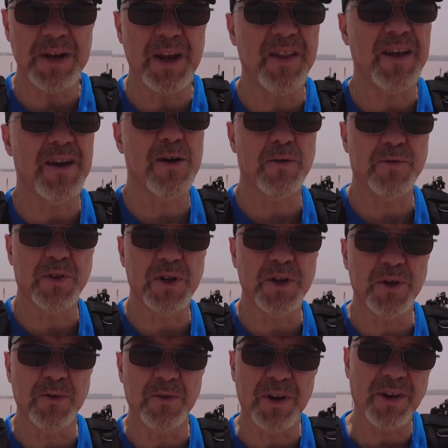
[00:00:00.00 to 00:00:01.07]
middle of the
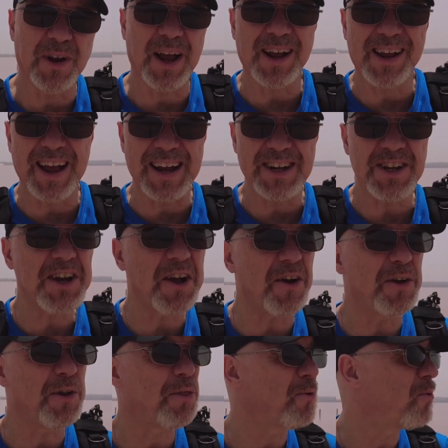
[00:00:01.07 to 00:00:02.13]
afternoon and I actually kind of